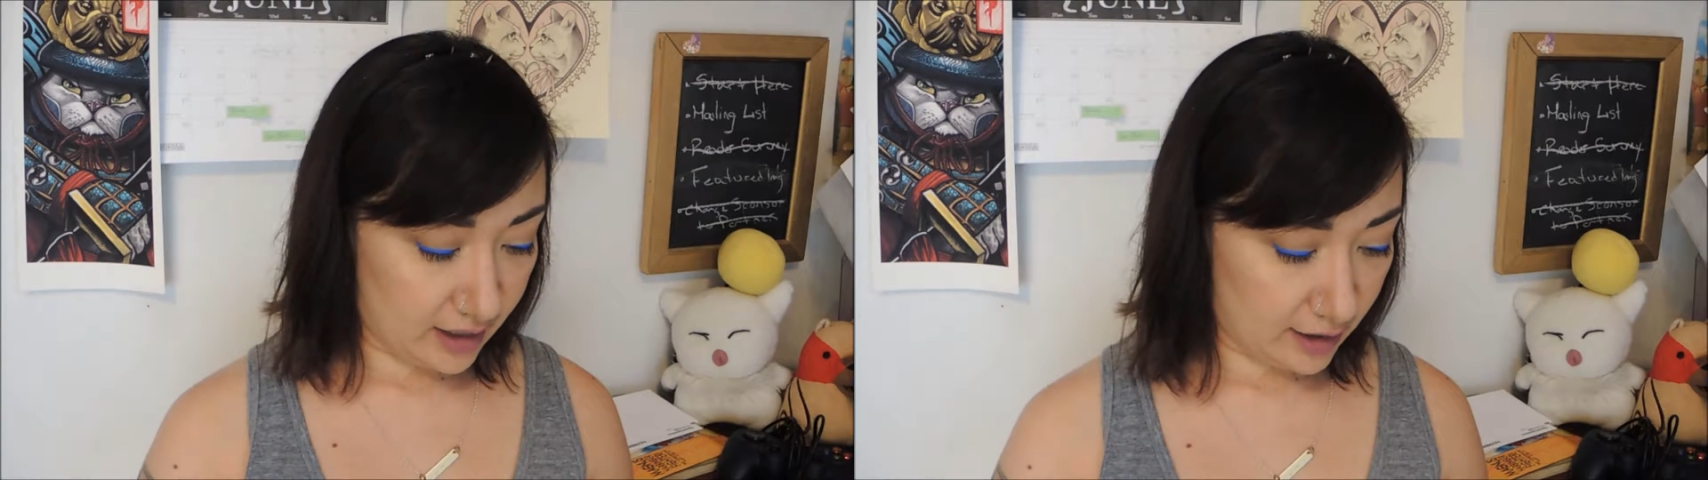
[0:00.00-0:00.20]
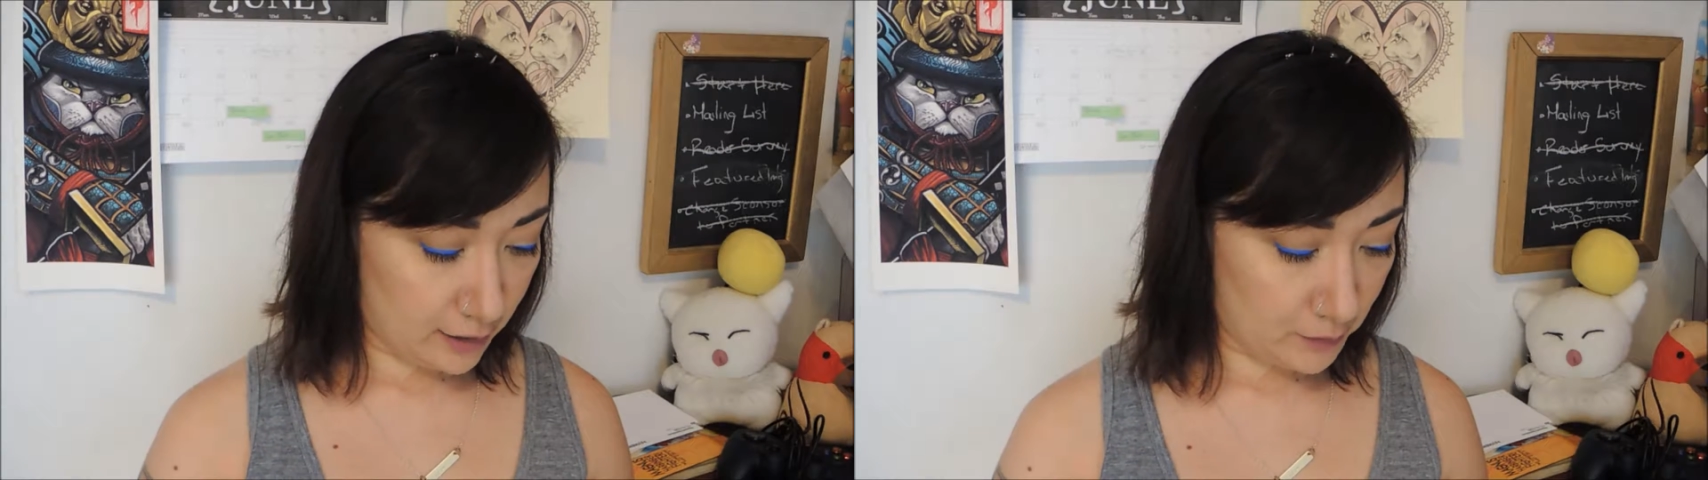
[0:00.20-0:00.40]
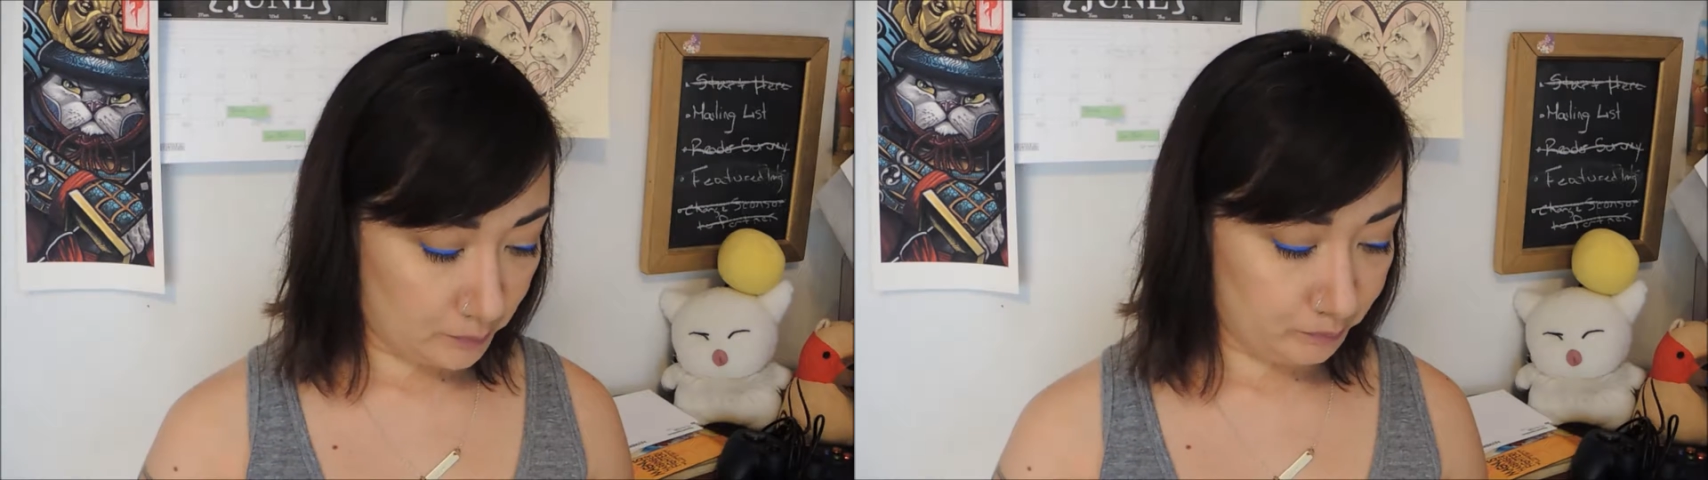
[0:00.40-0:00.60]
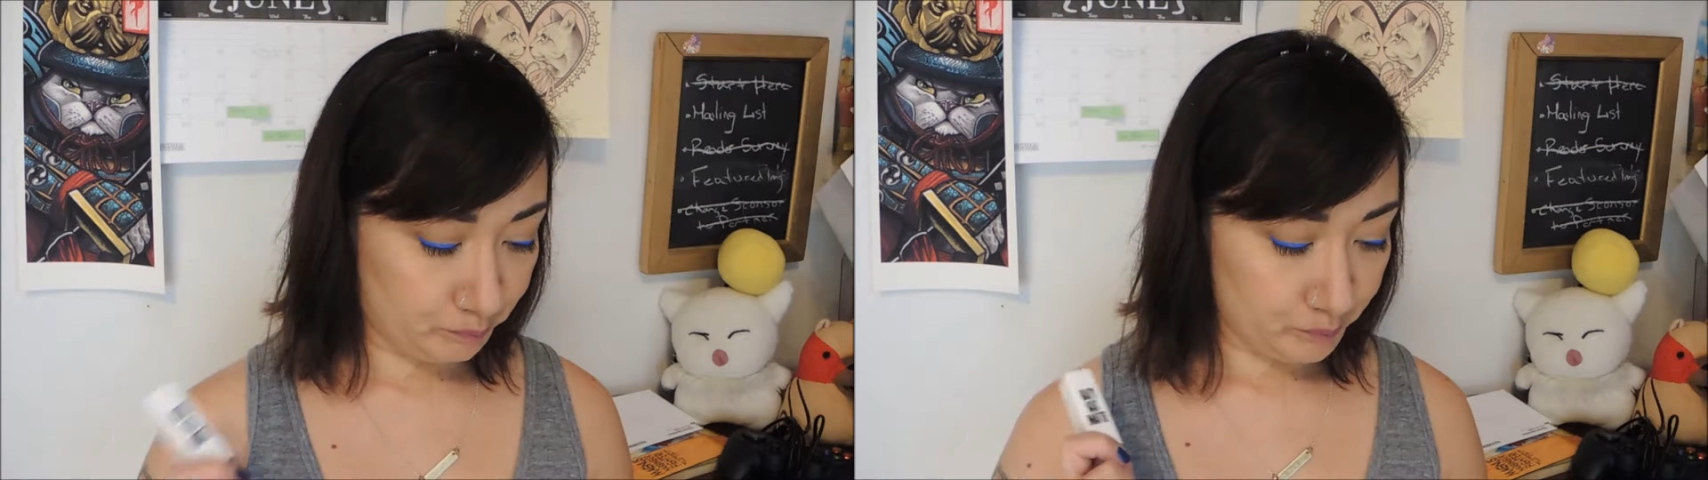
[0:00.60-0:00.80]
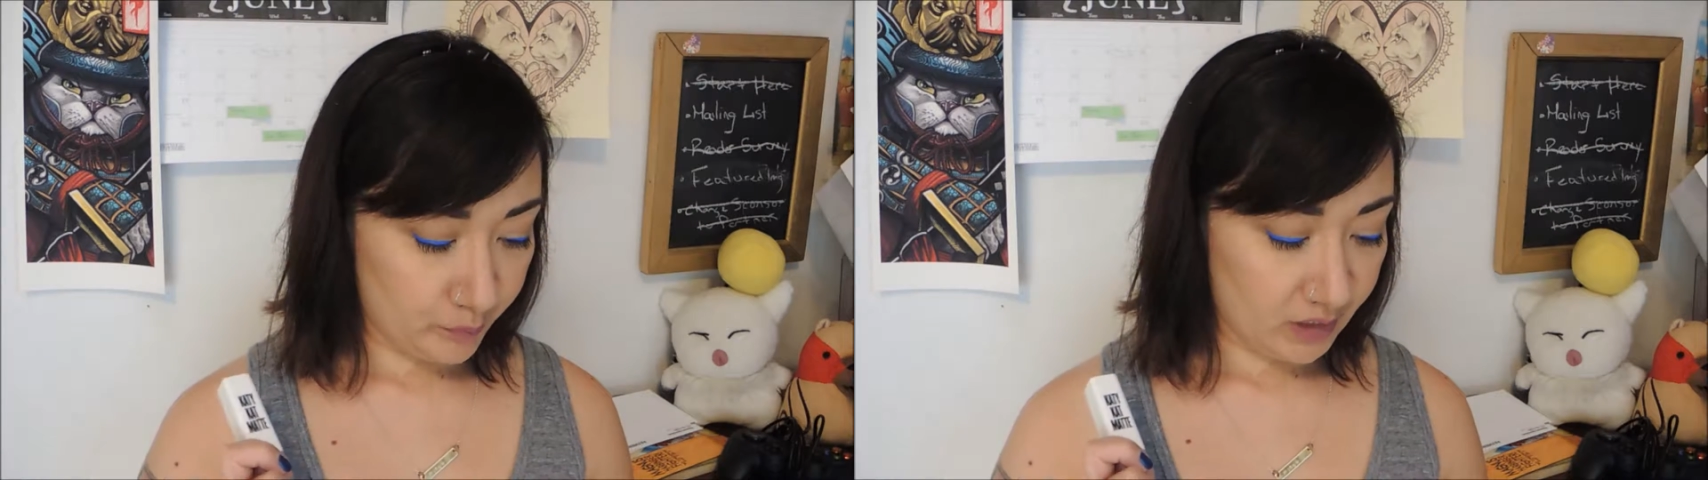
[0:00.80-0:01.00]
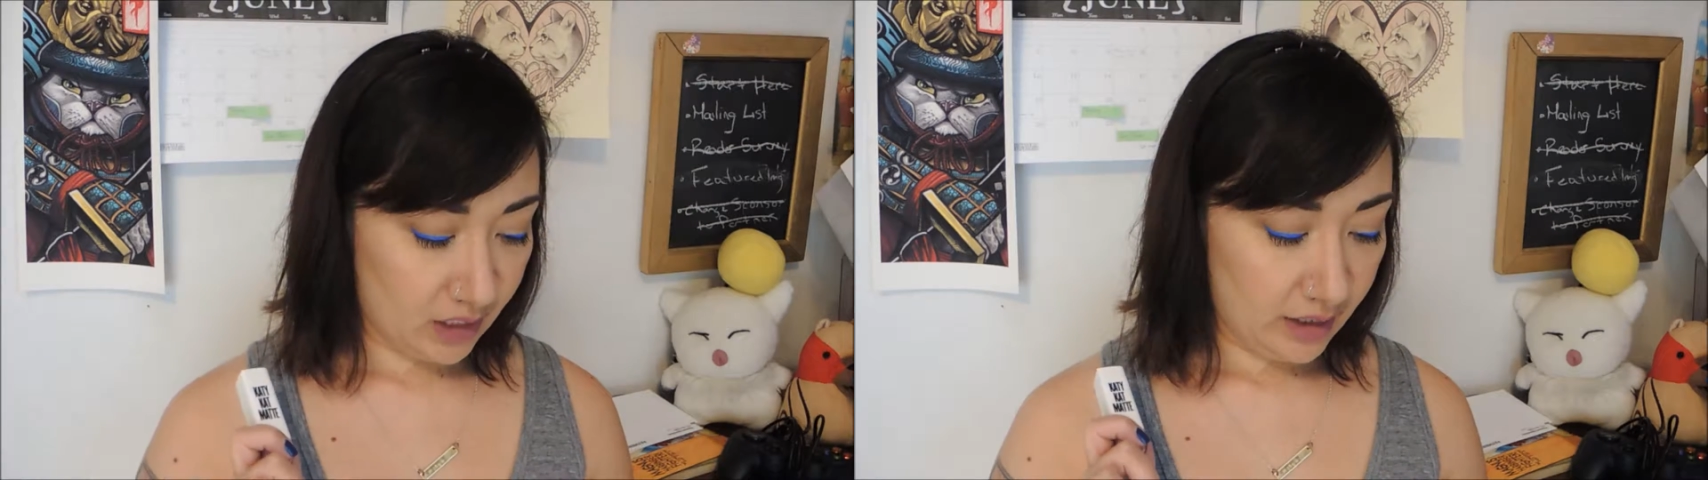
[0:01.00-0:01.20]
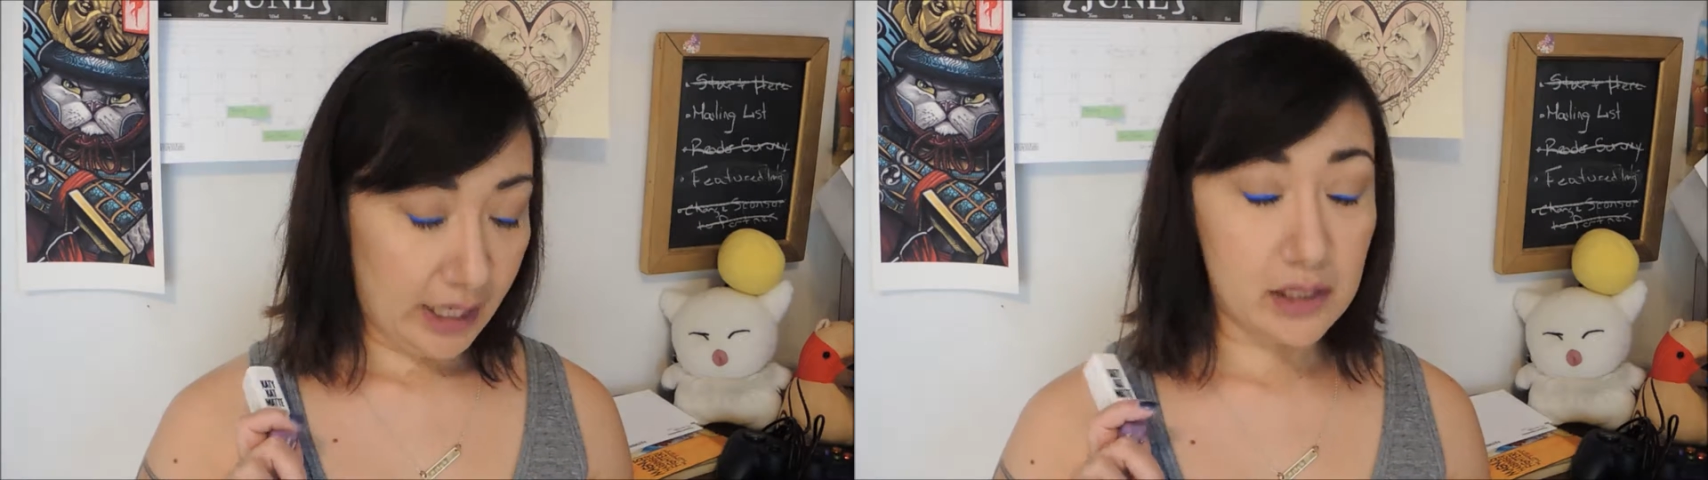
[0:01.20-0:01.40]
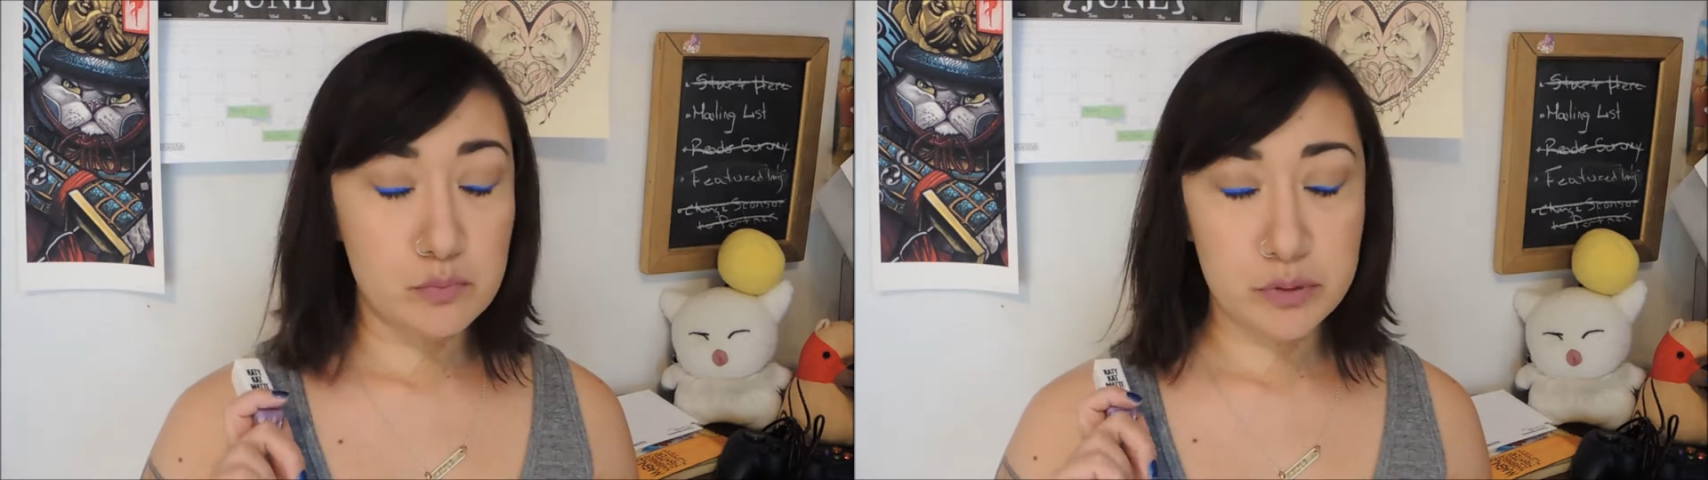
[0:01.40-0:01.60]

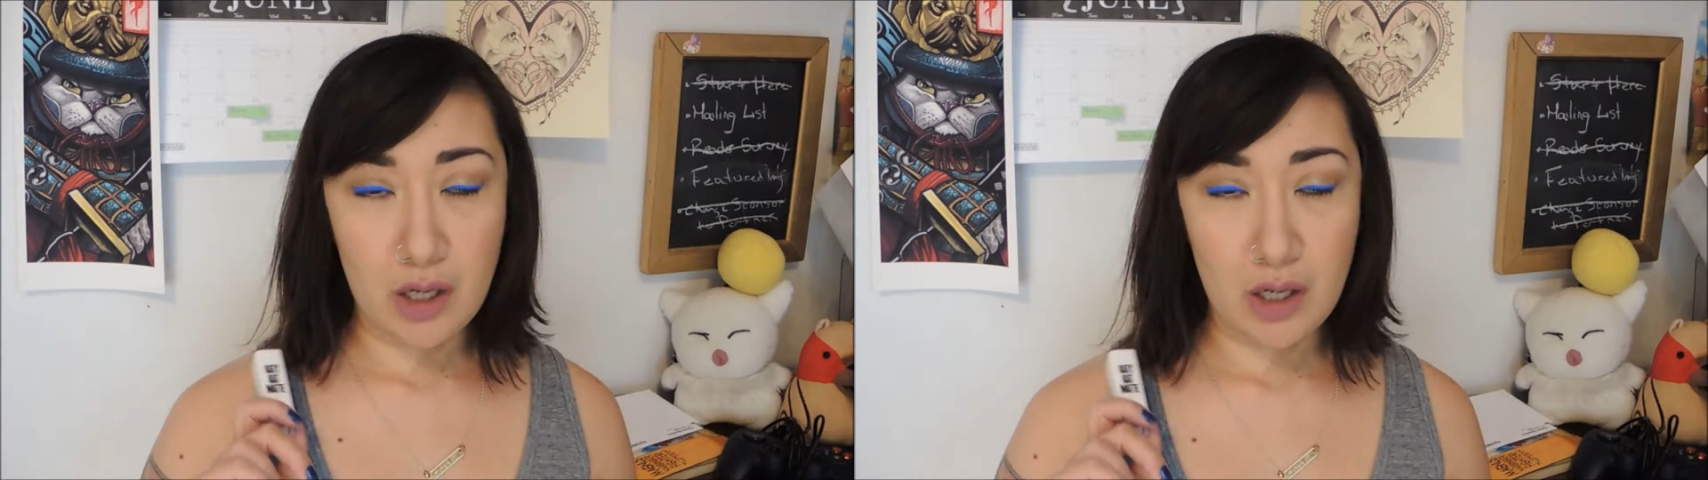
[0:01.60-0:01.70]
And